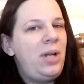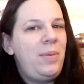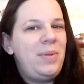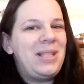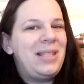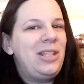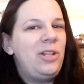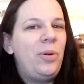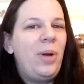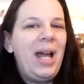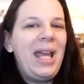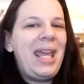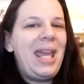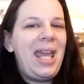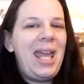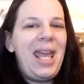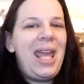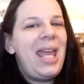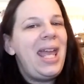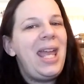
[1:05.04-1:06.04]
when I was little, I
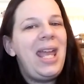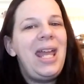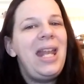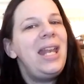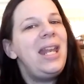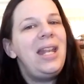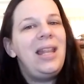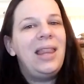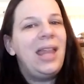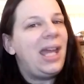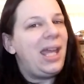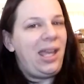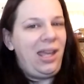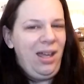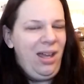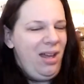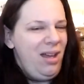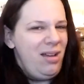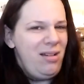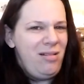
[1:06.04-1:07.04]
hated,
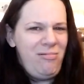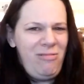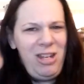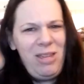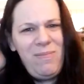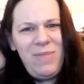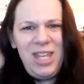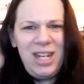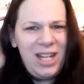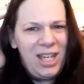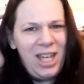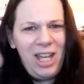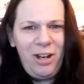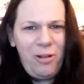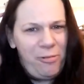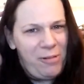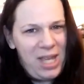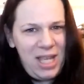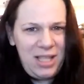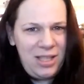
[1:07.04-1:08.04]
like, what do you mean I
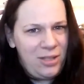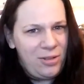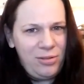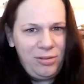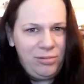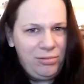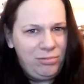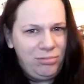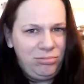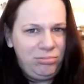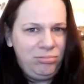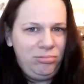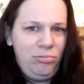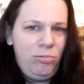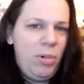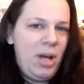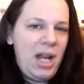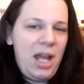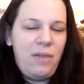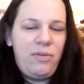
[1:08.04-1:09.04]
gotta wait till
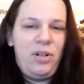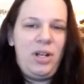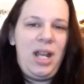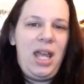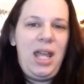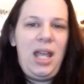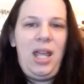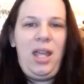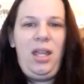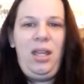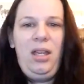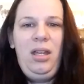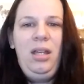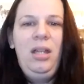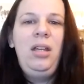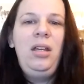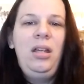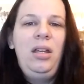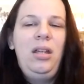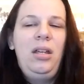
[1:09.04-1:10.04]
whatever day
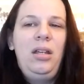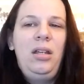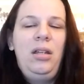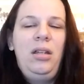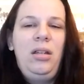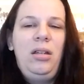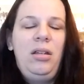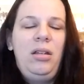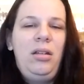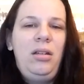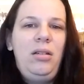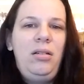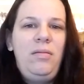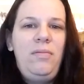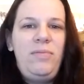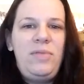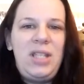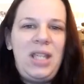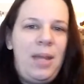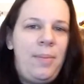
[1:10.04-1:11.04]

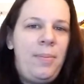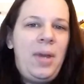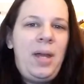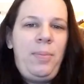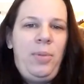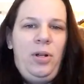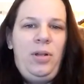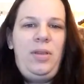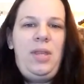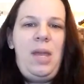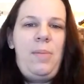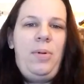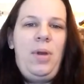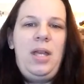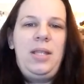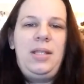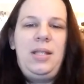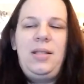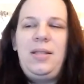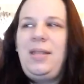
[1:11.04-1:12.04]
to get my birthday
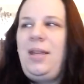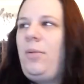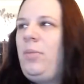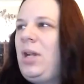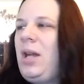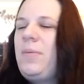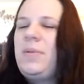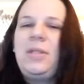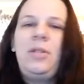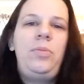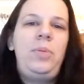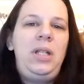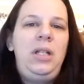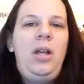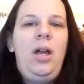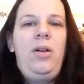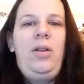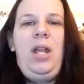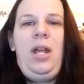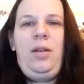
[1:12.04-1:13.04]
presents? Like, when I was little,
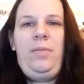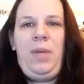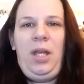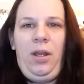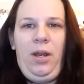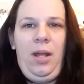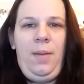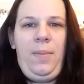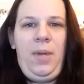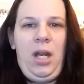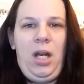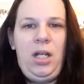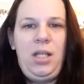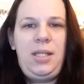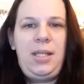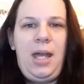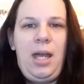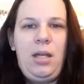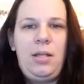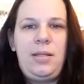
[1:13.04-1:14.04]
we'd go down to my
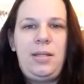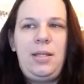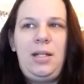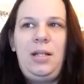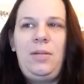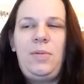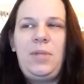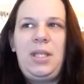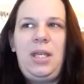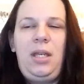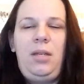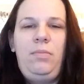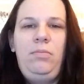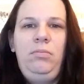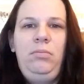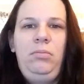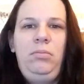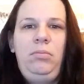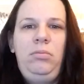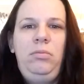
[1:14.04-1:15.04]
grandparents' house, and it was like,
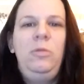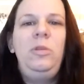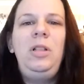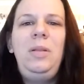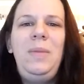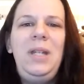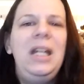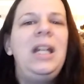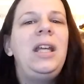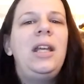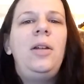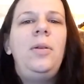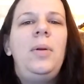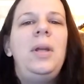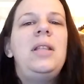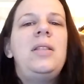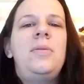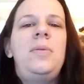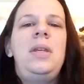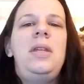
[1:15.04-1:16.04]
what do you mean I gotta
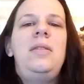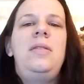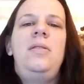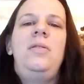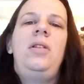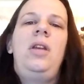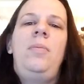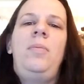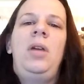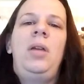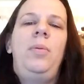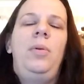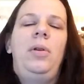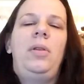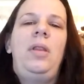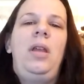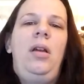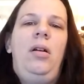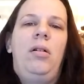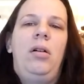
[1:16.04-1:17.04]
wait till Easter to get my
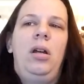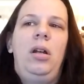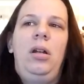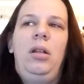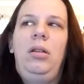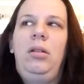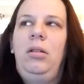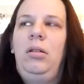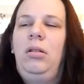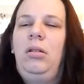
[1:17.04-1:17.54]
birthday card?